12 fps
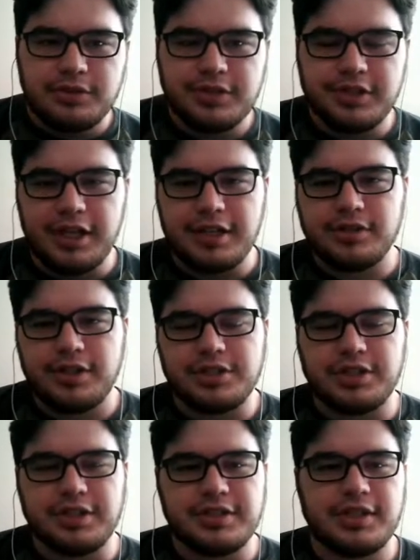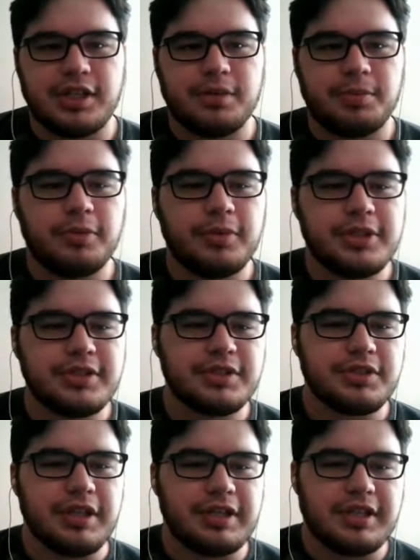Salazzle actually can set up on Weezing,
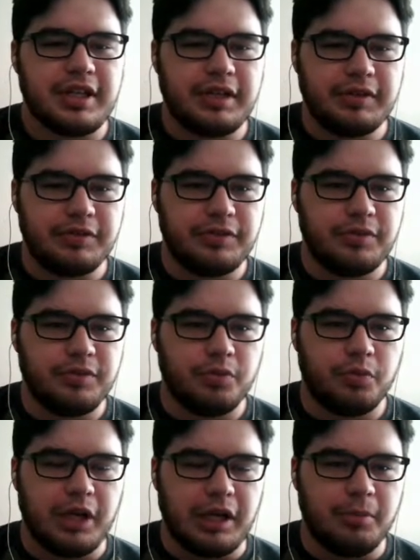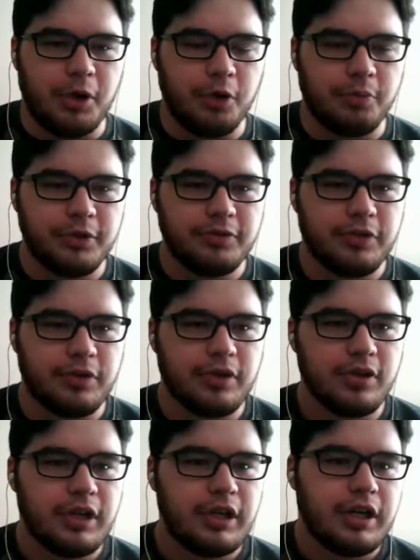so that's kind of what I'm hoping for.